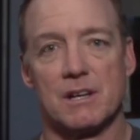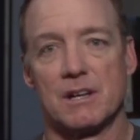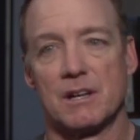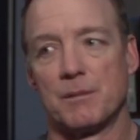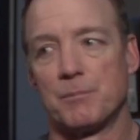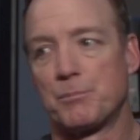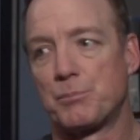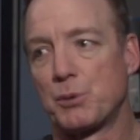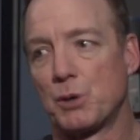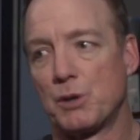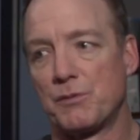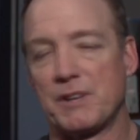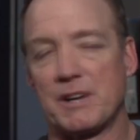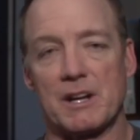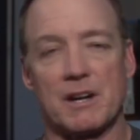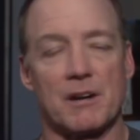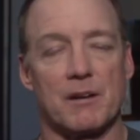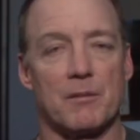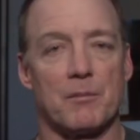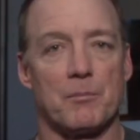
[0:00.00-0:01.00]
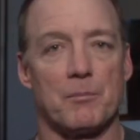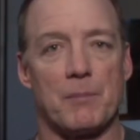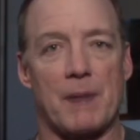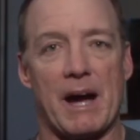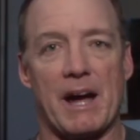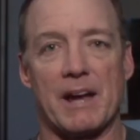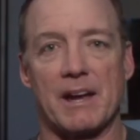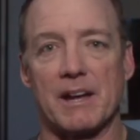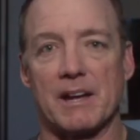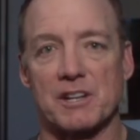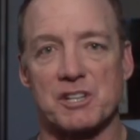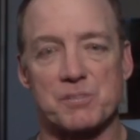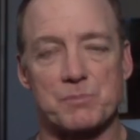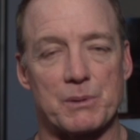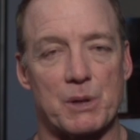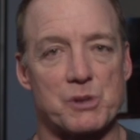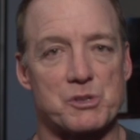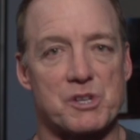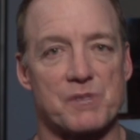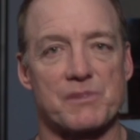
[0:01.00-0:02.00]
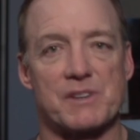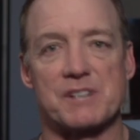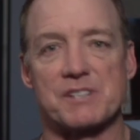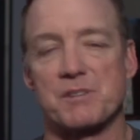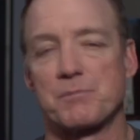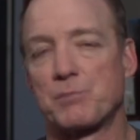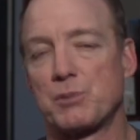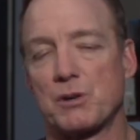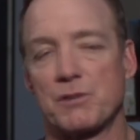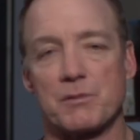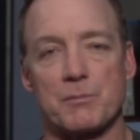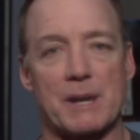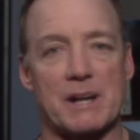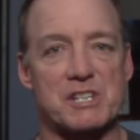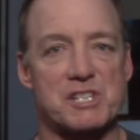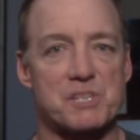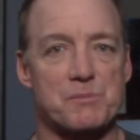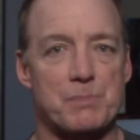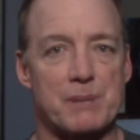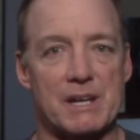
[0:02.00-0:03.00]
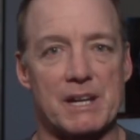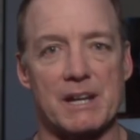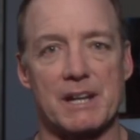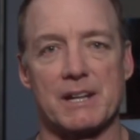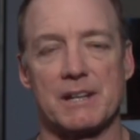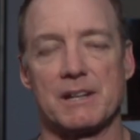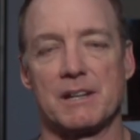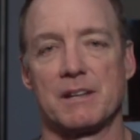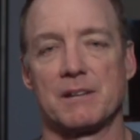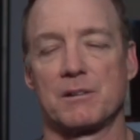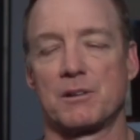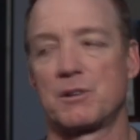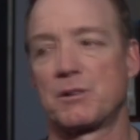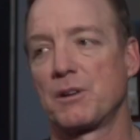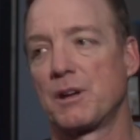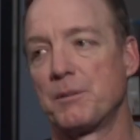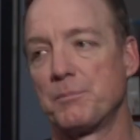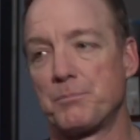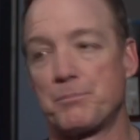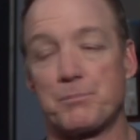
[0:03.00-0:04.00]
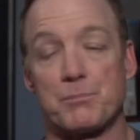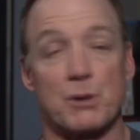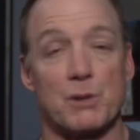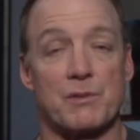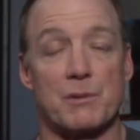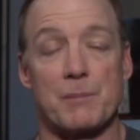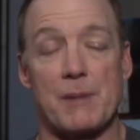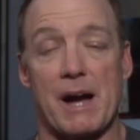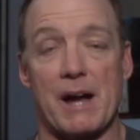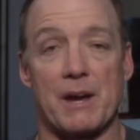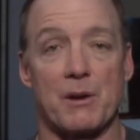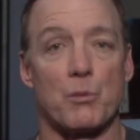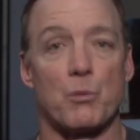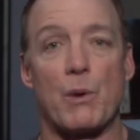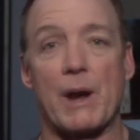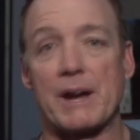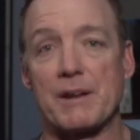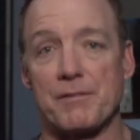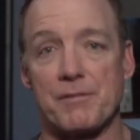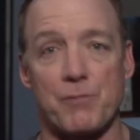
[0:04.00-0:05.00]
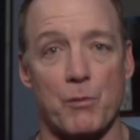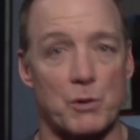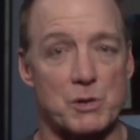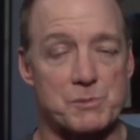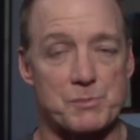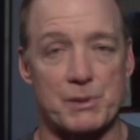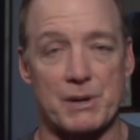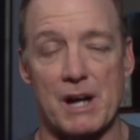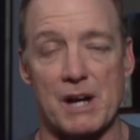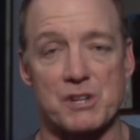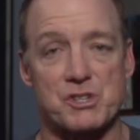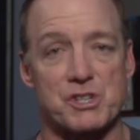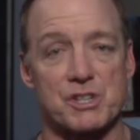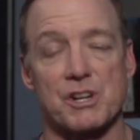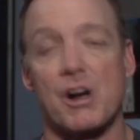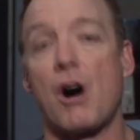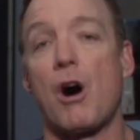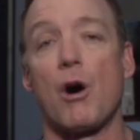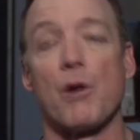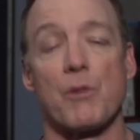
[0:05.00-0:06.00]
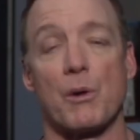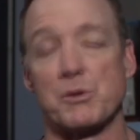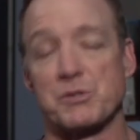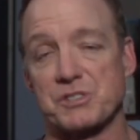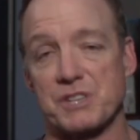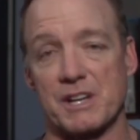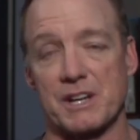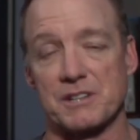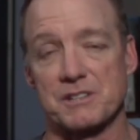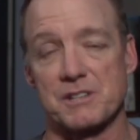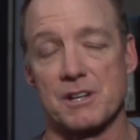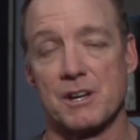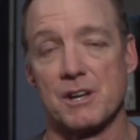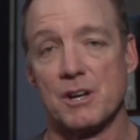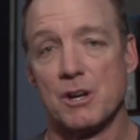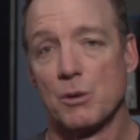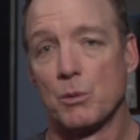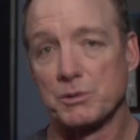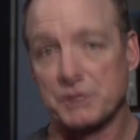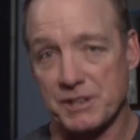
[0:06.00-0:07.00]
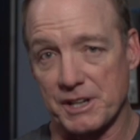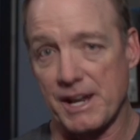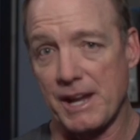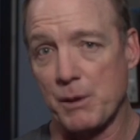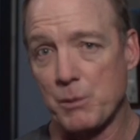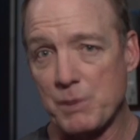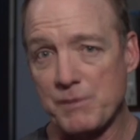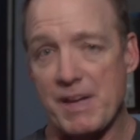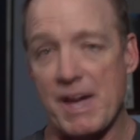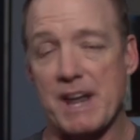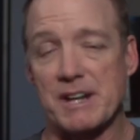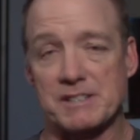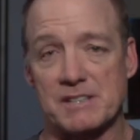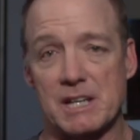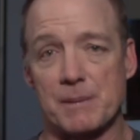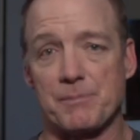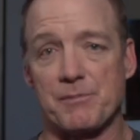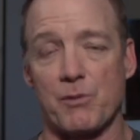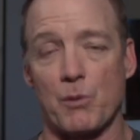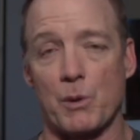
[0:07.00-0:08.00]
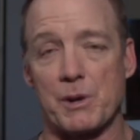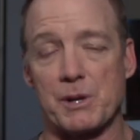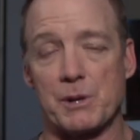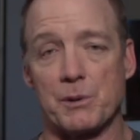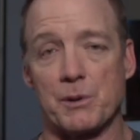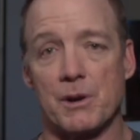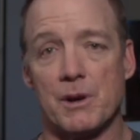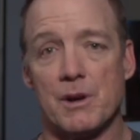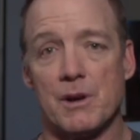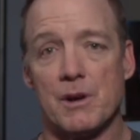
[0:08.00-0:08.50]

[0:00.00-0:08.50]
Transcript: improving my explosiveness, improving my speed, improving my rate of force production, all those things. Well, today we've got a tip for you